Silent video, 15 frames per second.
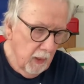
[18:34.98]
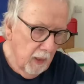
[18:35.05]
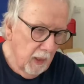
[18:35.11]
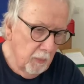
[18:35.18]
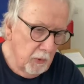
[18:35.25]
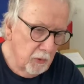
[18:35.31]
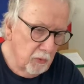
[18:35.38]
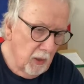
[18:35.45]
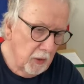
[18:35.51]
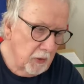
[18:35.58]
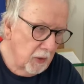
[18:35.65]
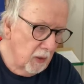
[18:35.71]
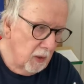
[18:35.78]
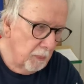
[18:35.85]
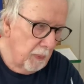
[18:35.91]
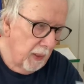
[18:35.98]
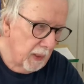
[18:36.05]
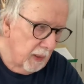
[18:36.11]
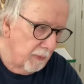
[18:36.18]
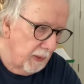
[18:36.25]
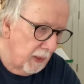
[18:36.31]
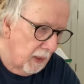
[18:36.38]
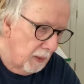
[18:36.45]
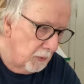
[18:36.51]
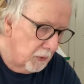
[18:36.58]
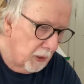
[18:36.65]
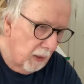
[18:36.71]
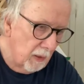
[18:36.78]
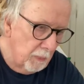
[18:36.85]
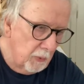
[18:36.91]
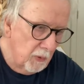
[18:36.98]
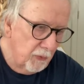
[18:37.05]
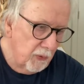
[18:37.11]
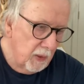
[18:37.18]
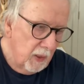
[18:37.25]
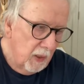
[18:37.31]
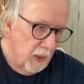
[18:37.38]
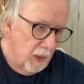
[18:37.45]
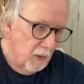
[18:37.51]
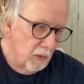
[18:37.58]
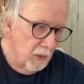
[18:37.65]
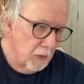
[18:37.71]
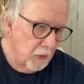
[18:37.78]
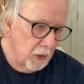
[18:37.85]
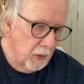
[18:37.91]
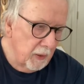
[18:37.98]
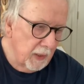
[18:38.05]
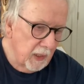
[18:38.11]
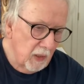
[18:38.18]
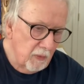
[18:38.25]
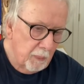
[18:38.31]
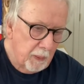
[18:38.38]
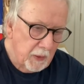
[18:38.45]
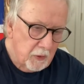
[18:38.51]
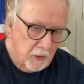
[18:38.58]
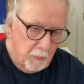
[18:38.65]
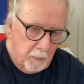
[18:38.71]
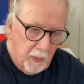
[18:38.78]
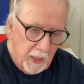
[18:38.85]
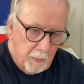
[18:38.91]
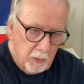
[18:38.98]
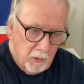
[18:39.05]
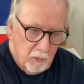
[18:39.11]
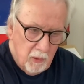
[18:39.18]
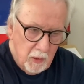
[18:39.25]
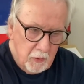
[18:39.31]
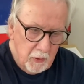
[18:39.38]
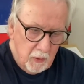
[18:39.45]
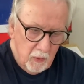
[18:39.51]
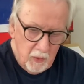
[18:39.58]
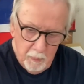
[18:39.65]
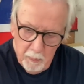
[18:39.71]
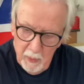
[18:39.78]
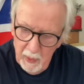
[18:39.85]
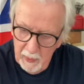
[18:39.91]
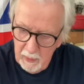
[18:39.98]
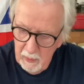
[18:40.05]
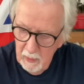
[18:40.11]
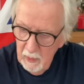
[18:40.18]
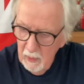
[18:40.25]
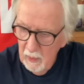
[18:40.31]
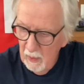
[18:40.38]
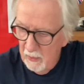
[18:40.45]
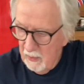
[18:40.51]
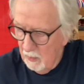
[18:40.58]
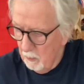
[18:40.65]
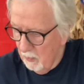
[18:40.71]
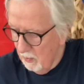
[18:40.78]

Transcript: I was writing on the back of it. I'm terrible for turning over pieces of paper and writing on the back. And then when